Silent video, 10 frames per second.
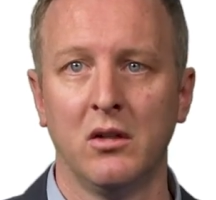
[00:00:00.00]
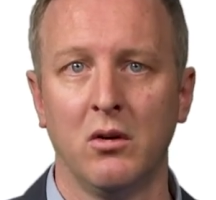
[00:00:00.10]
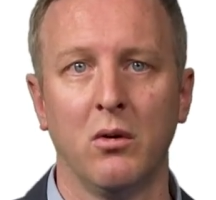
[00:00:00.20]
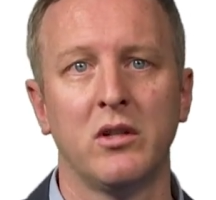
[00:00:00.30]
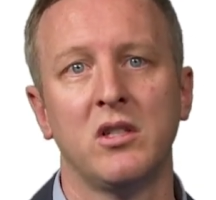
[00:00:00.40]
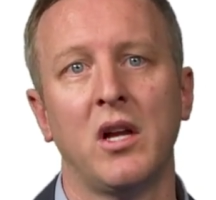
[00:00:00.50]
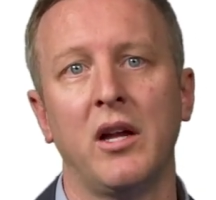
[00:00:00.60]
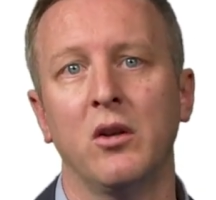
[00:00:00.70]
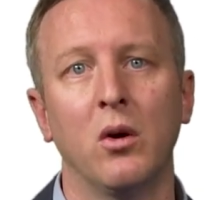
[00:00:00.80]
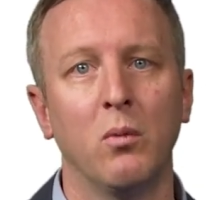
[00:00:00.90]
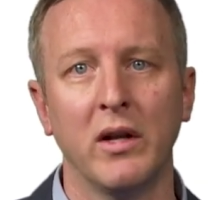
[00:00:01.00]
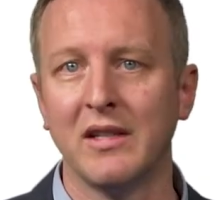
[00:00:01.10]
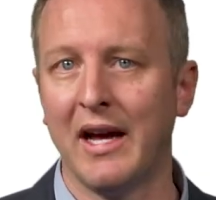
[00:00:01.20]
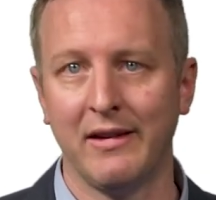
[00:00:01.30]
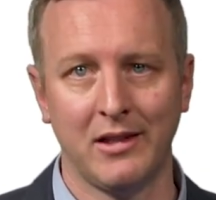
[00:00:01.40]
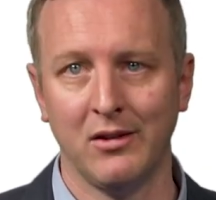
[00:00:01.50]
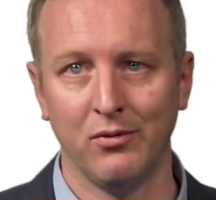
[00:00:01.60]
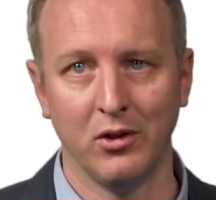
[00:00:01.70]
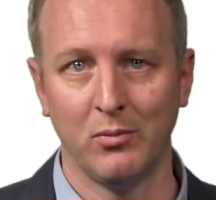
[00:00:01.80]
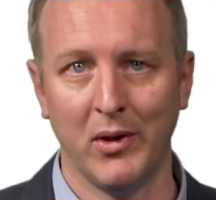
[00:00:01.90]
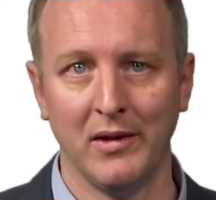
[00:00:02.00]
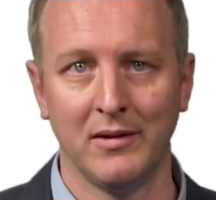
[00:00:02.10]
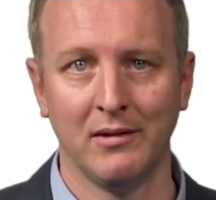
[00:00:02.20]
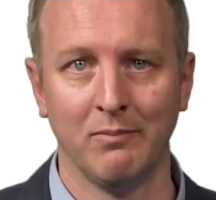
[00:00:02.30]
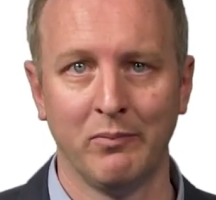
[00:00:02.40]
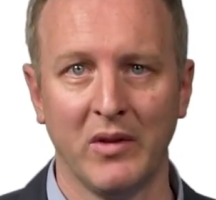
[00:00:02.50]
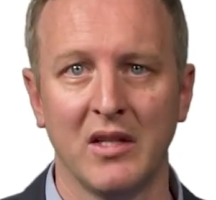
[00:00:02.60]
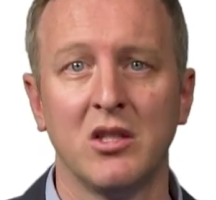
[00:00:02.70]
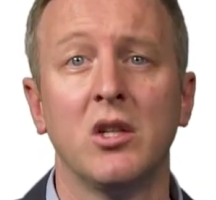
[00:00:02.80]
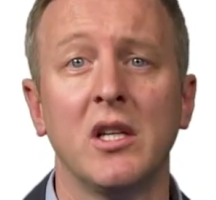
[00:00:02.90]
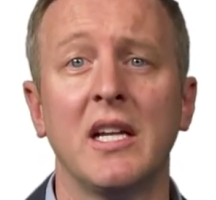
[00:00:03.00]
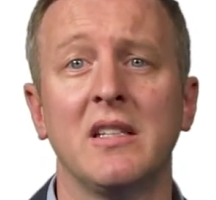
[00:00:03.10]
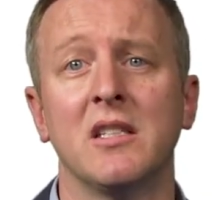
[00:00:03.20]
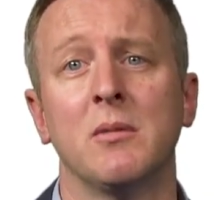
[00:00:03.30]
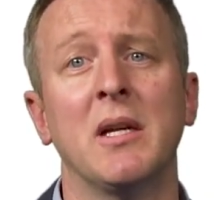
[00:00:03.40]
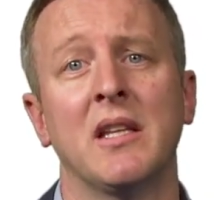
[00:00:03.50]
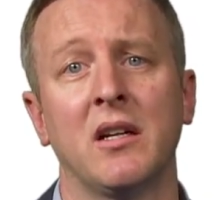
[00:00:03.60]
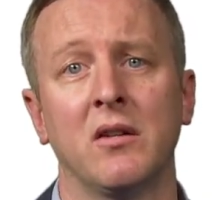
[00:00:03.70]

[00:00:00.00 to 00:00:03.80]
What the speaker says: or to not know what to ask in the first place. It's a good idea to make that